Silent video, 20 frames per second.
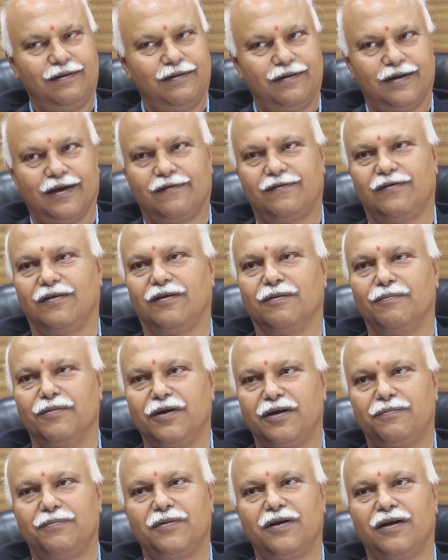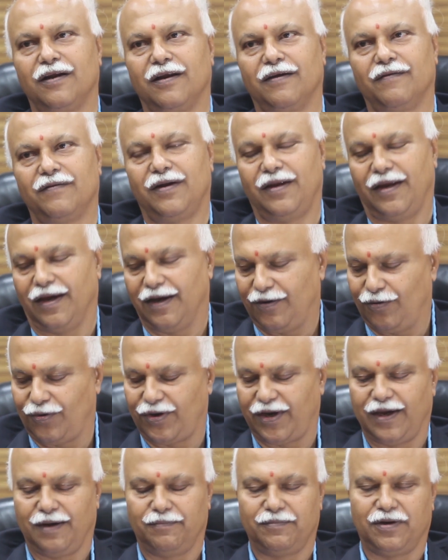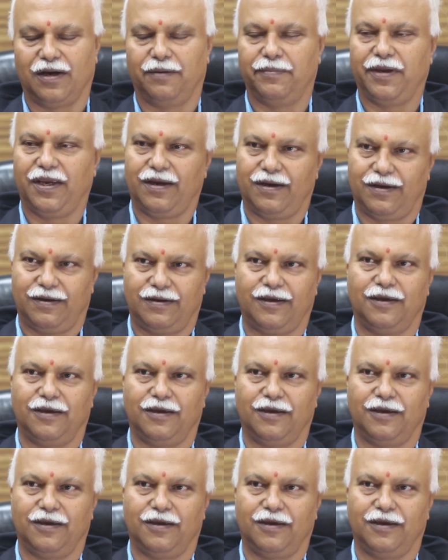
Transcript: that's the commitment level, yeah, okay, I'm coming,